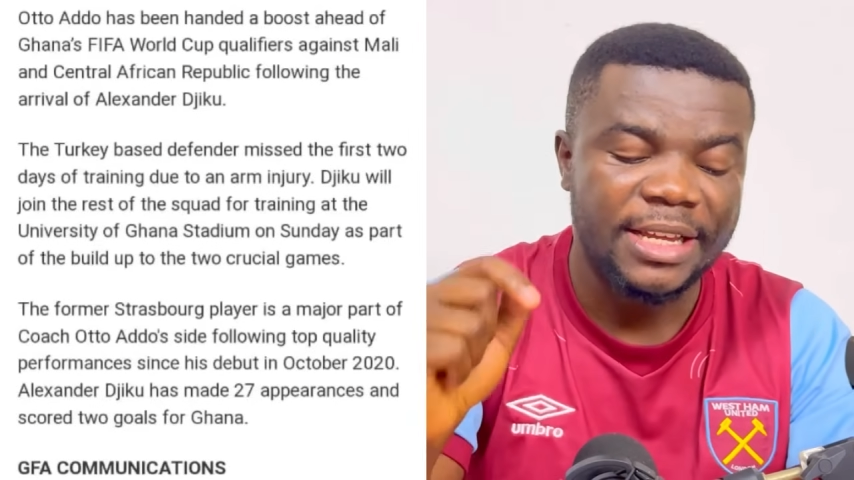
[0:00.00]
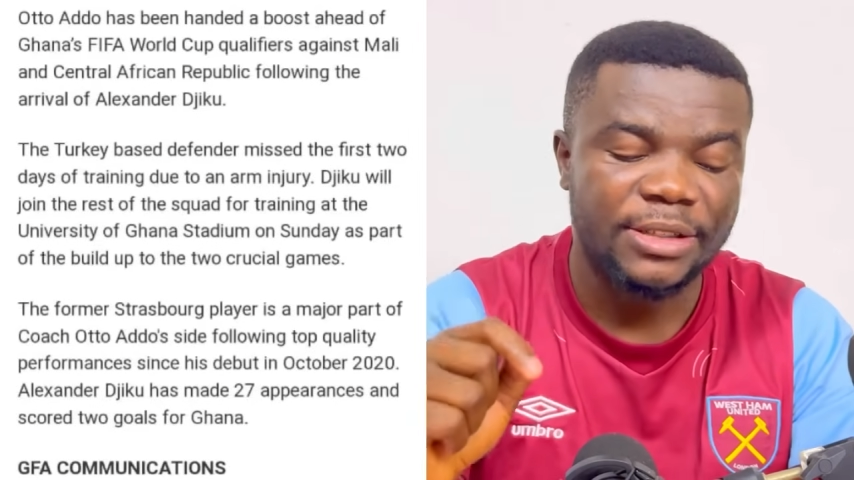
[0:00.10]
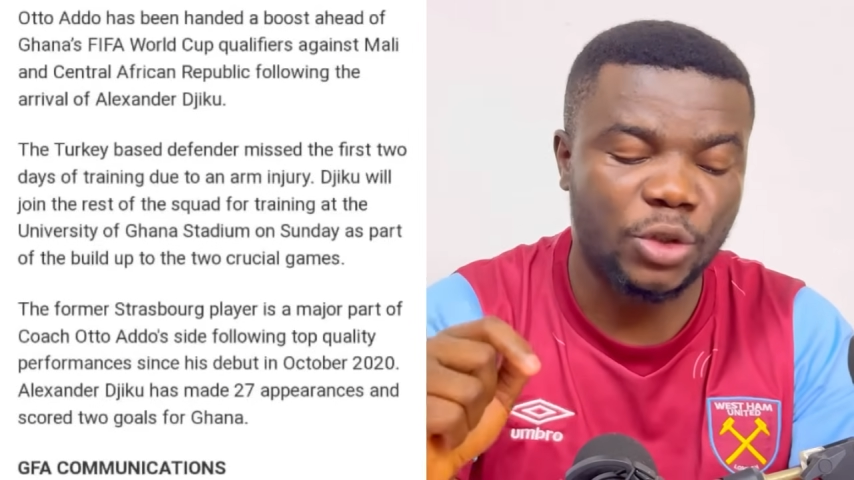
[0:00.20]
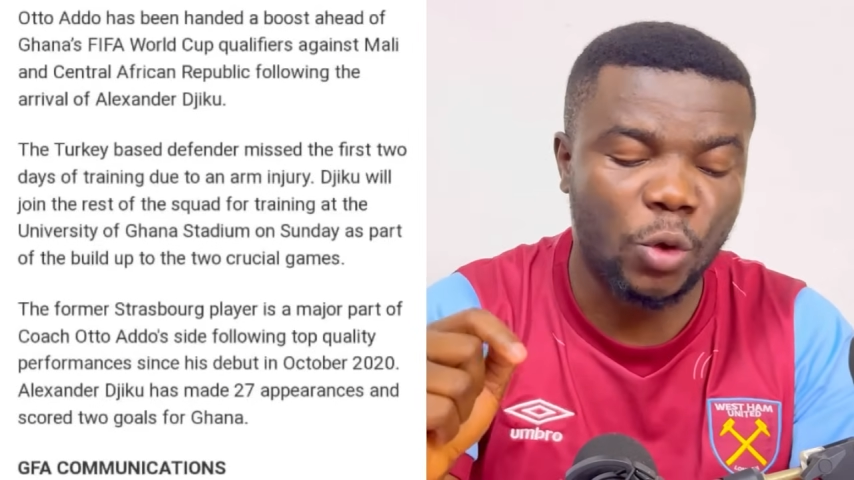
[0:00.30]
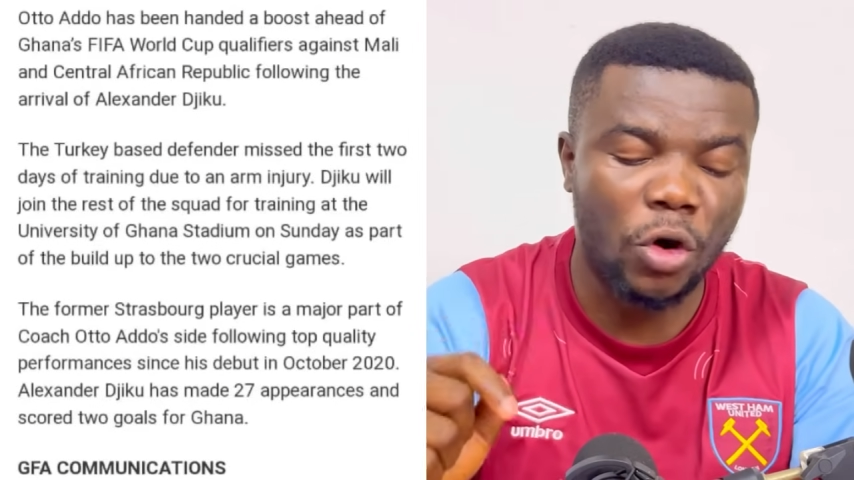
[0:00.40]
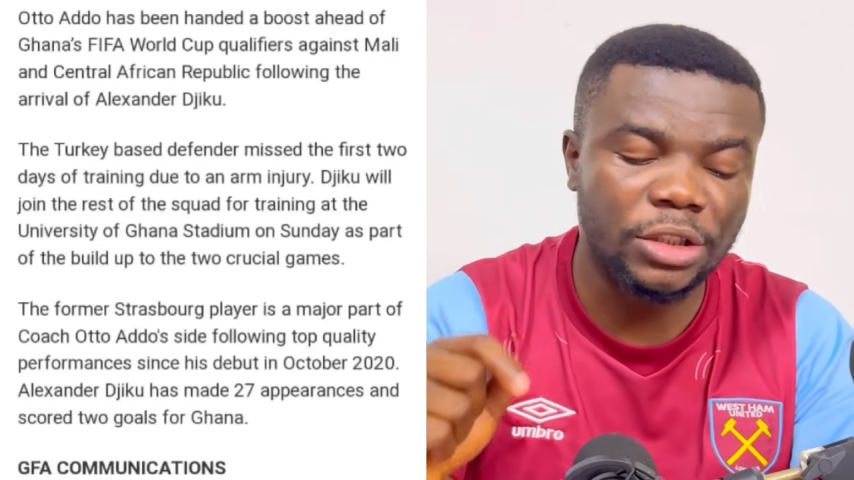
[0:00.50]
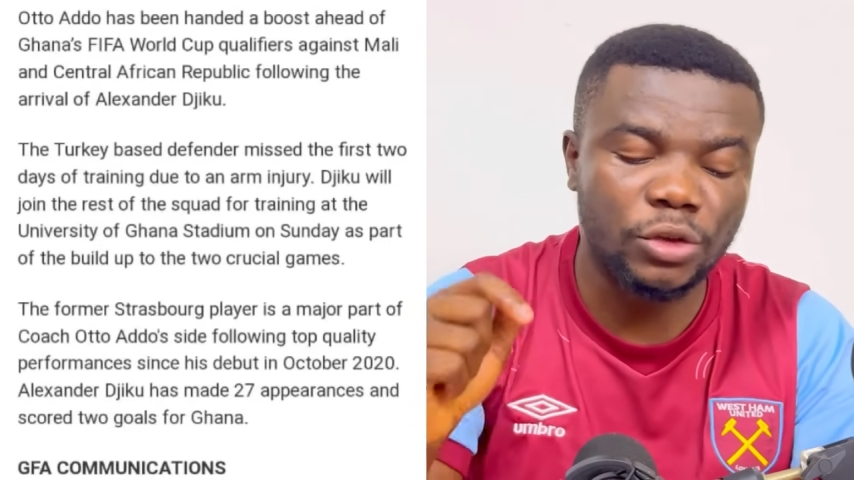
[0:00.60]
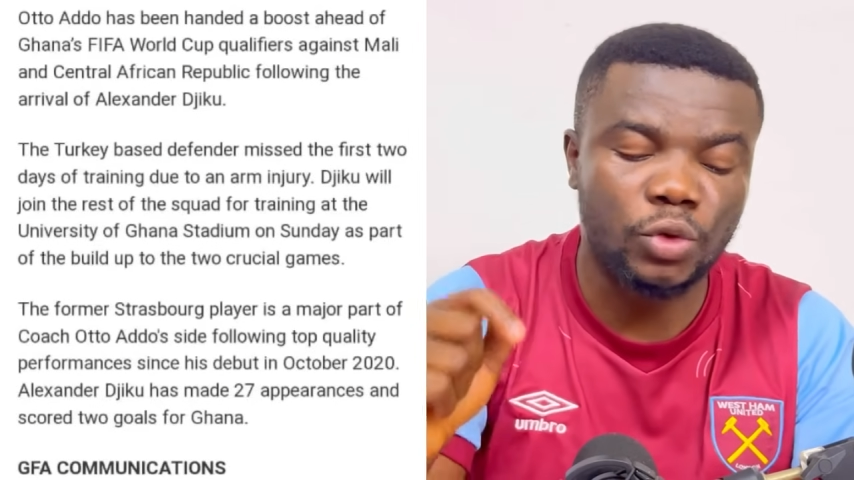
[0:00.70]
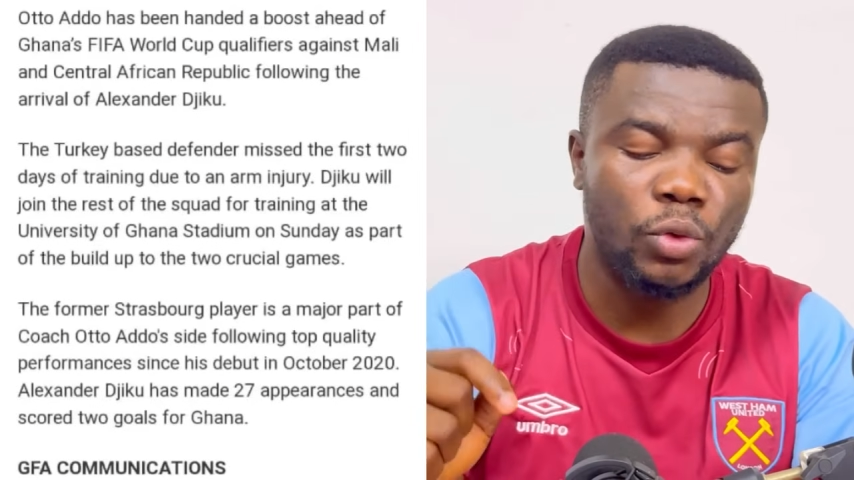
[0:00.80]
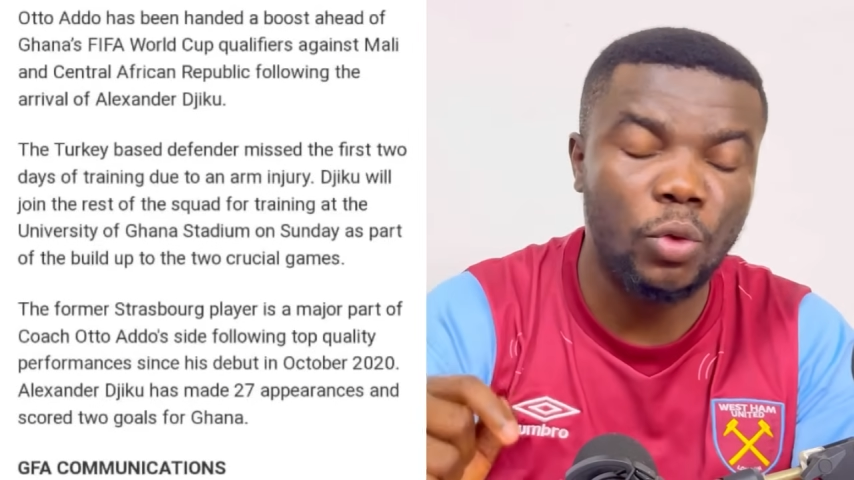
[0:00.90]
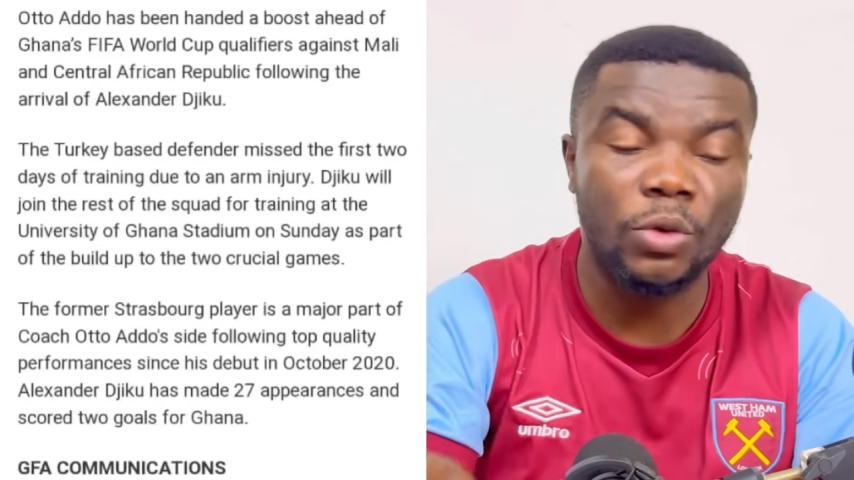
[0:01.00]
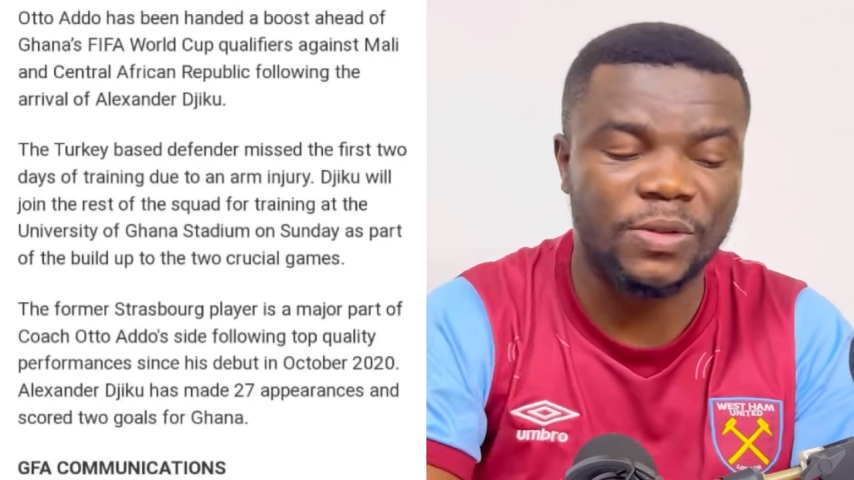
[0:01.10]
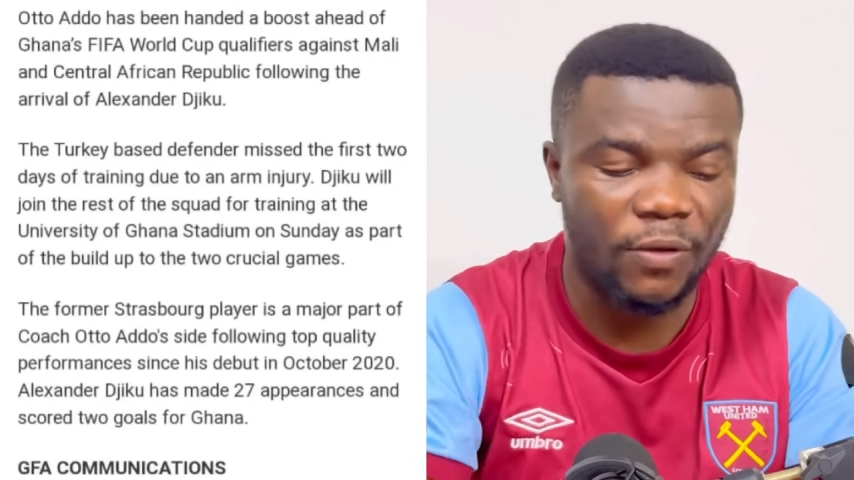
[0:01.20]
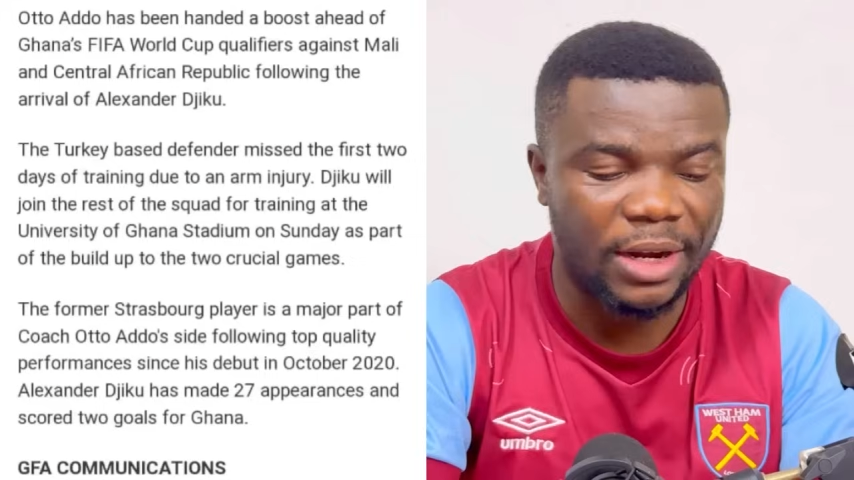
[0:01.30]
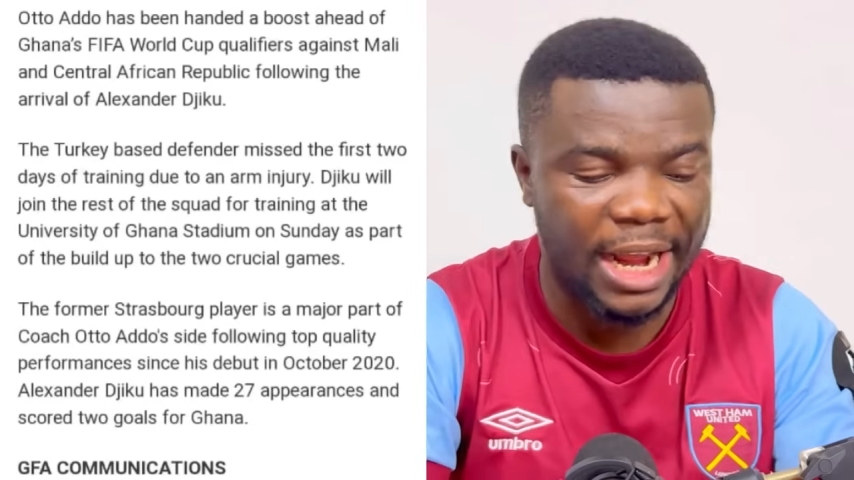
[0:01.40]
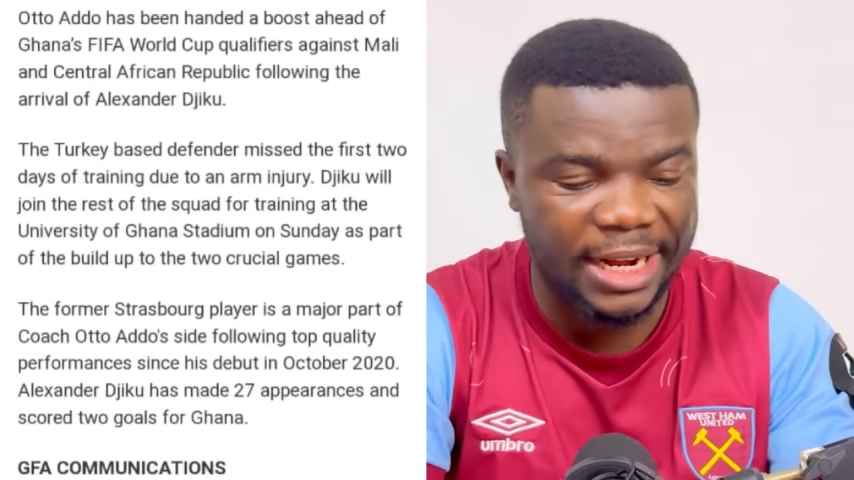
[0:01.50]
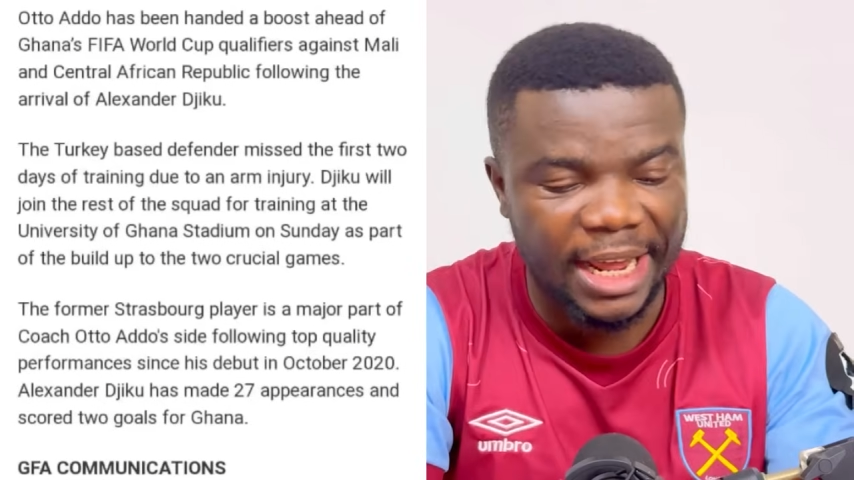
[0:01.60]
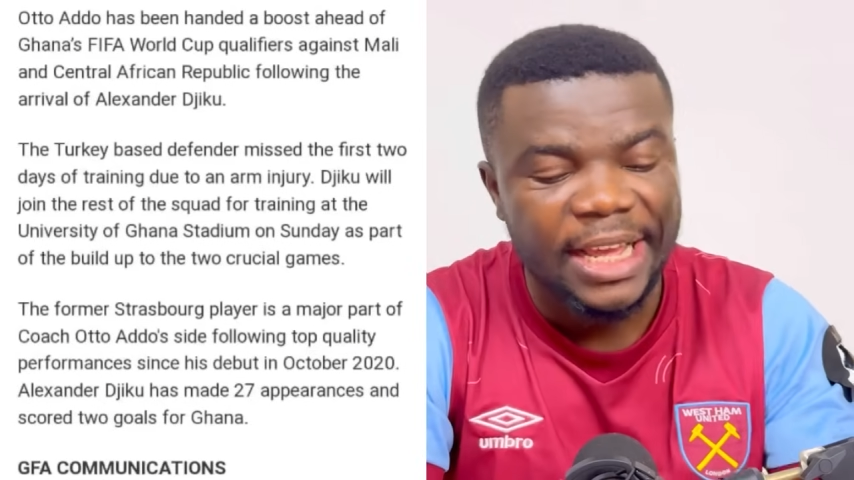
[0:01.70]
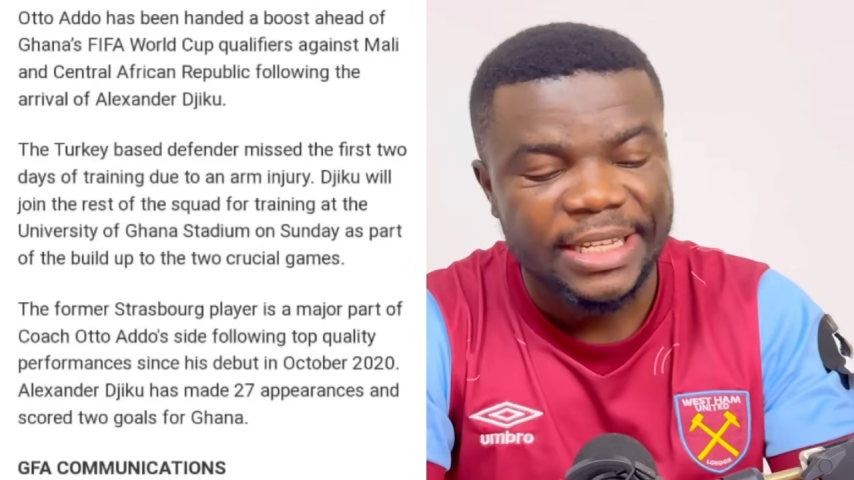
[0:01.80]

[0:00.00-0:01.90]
scored 2 goals for Ghana.